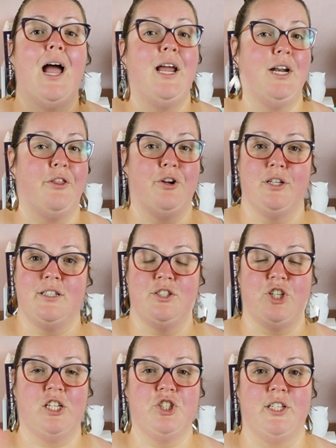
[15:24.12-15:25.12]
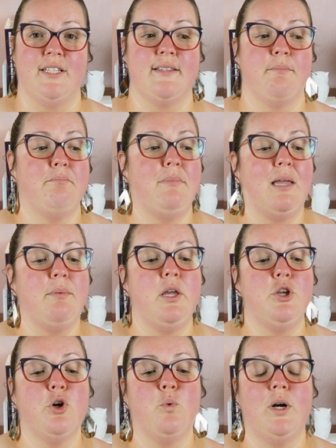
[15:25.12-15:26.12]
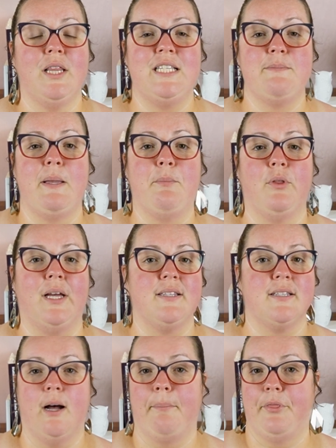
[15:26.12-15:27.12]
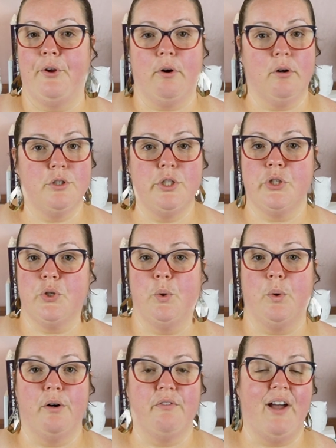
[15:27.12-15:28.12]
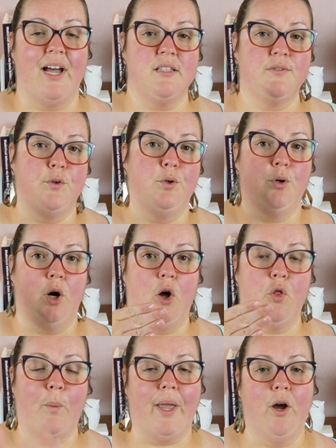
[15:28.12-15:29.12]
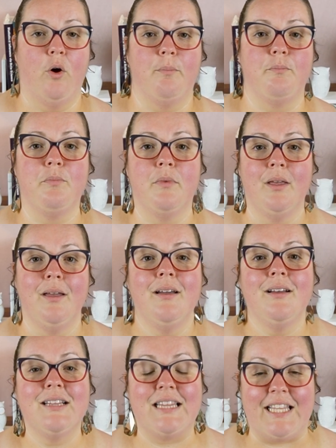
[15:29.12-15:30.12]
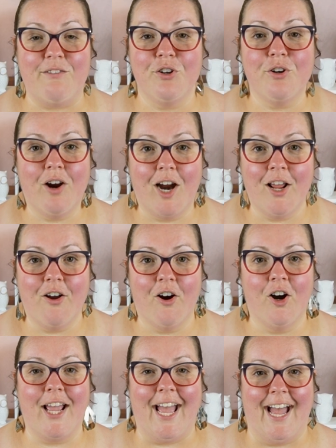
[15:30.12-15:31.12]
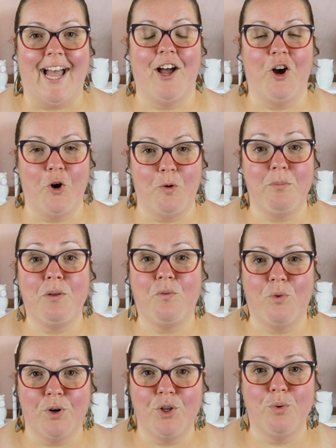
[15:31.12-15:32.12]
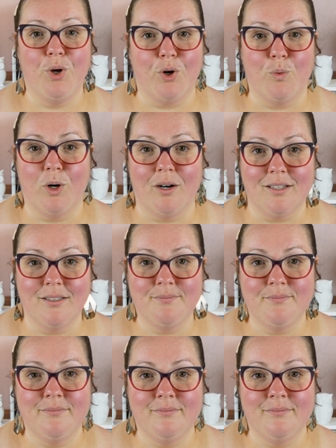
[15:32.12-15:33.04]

Another good suggestion is maybe you're one of these people that stop at the grocery store or fast food on the way home. Leave your credit card at home before you go to work.